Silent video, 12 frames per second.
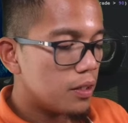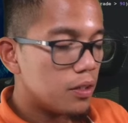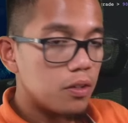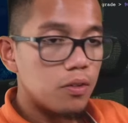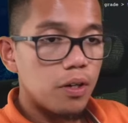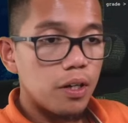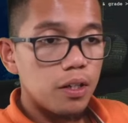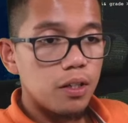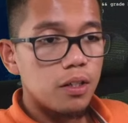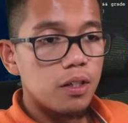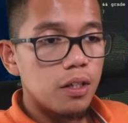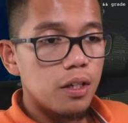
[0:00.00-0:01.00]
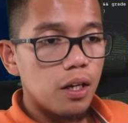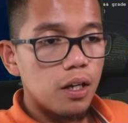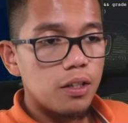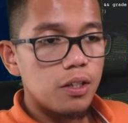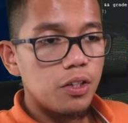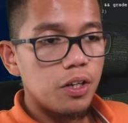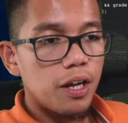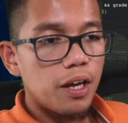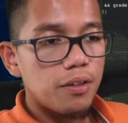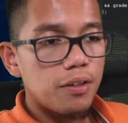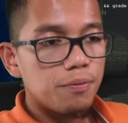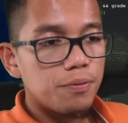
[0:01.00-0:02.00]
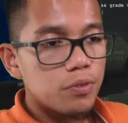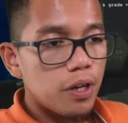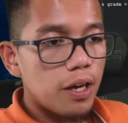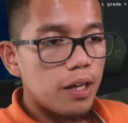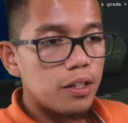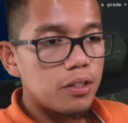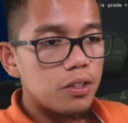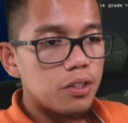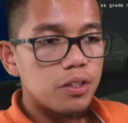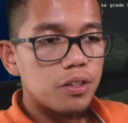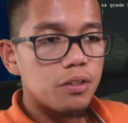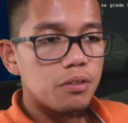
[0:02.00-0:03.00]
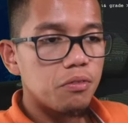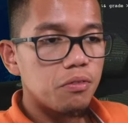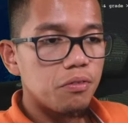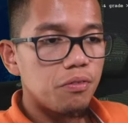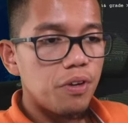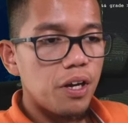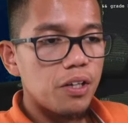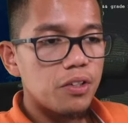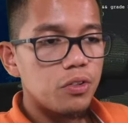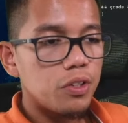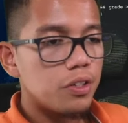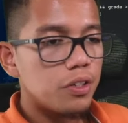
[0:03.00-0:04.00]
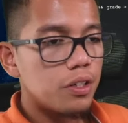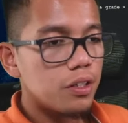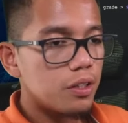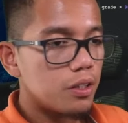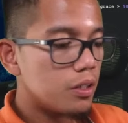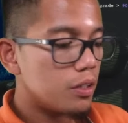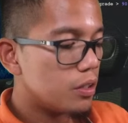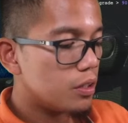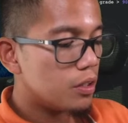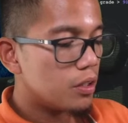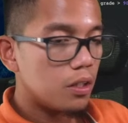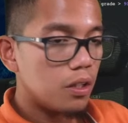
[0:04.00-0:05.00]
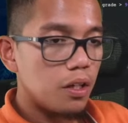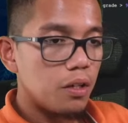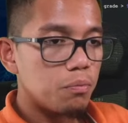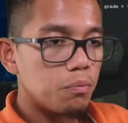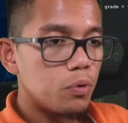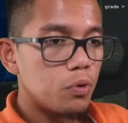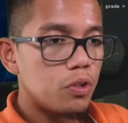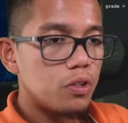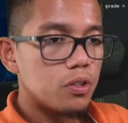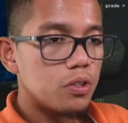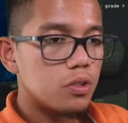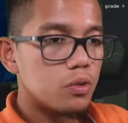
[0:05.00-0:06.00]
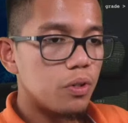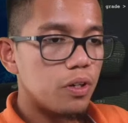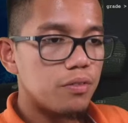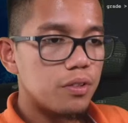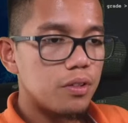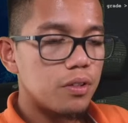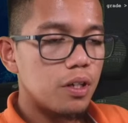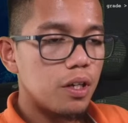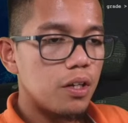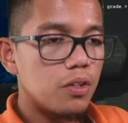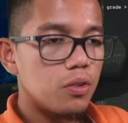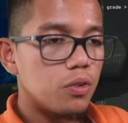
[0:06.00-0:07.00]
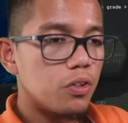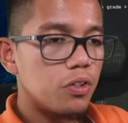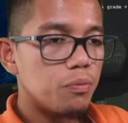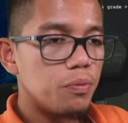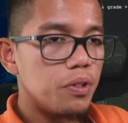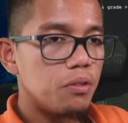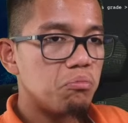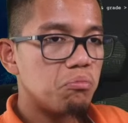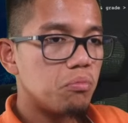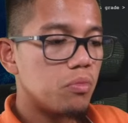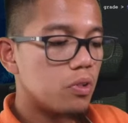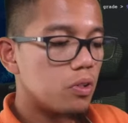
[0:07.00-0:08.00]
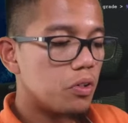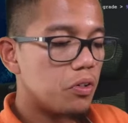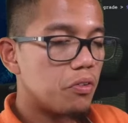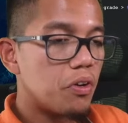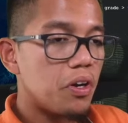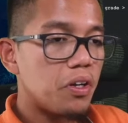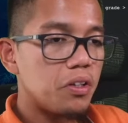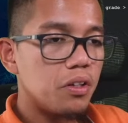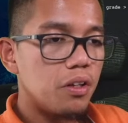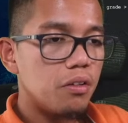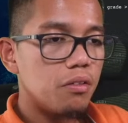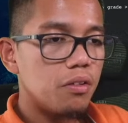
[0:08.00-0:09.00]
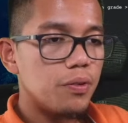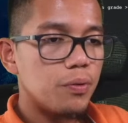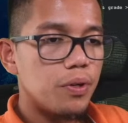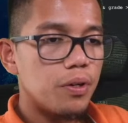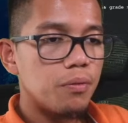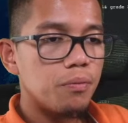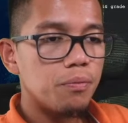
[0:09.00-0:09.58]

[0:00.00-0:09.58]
right? And then you're gonna have to add another value here then, like points, whatever again, or it can be grade if you want.